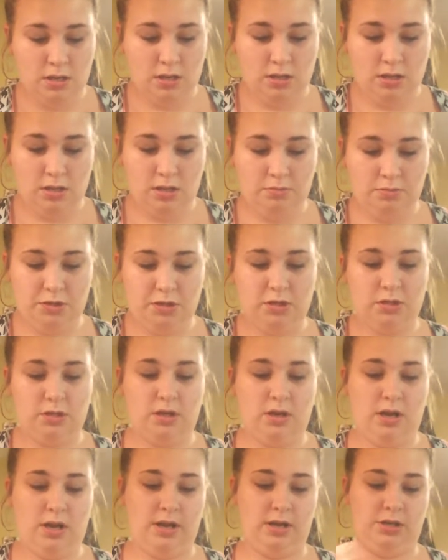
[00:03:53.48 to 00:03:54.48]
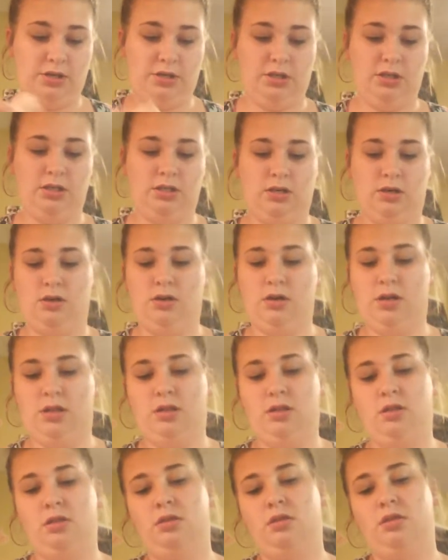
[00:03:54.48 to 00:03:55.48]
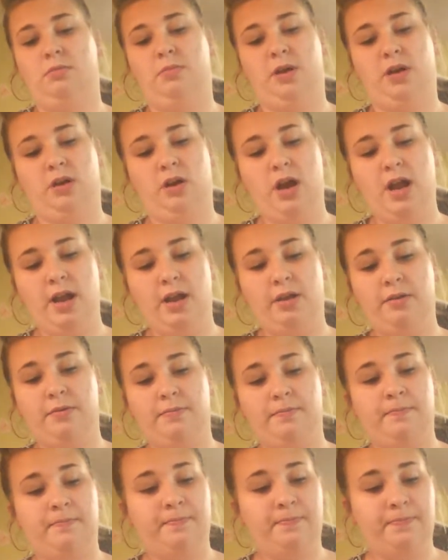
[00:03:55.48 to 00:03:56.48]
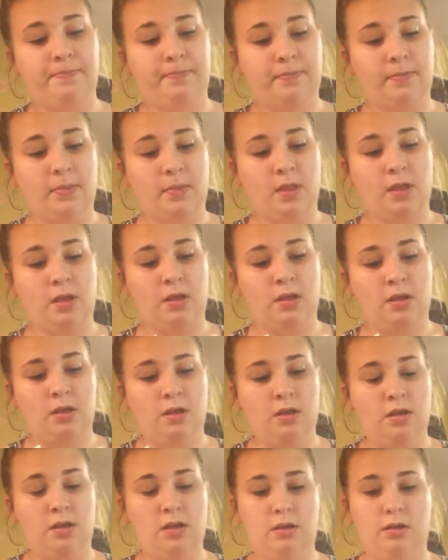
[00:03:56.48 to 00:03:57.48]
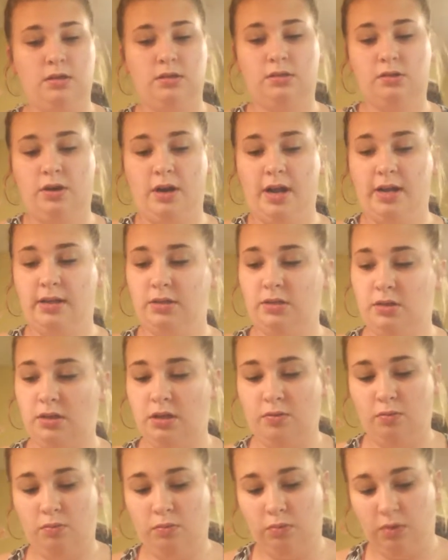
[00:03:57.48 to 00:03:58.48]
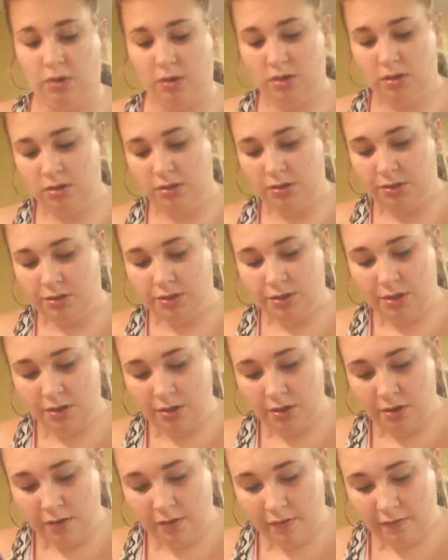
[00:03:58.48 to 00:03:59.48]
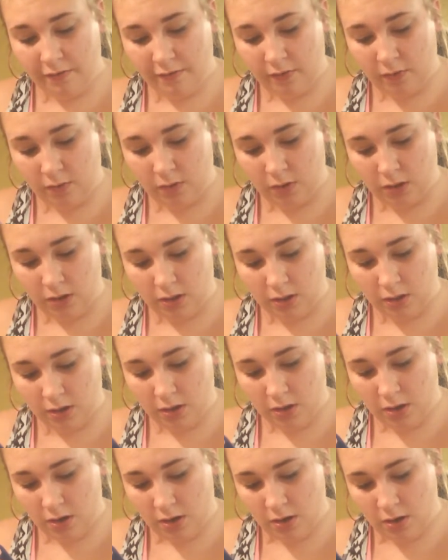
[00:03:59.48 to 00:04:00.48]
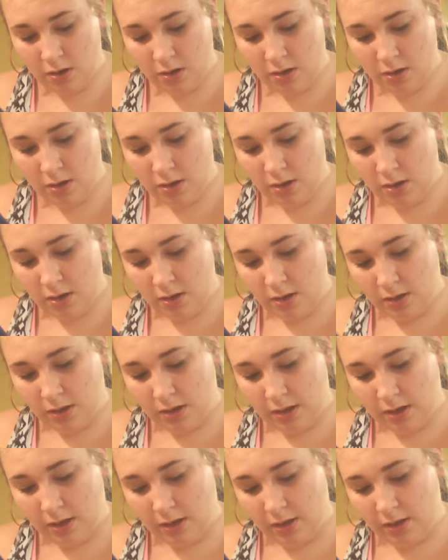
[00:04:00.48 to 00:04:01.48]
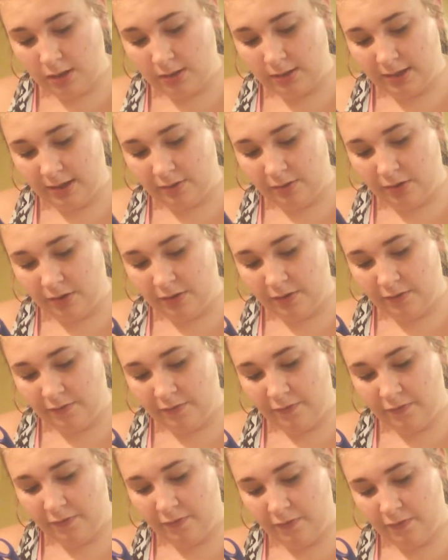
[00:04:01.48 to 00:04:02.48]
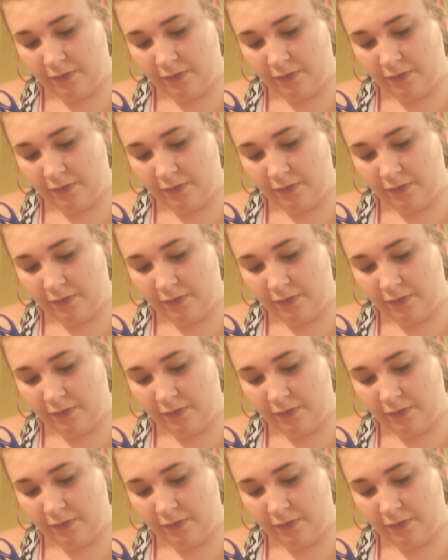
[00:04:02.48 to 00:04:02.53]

And then I'm just gonna actually start in the butt crack. Because cracks are the worst for getting things out of.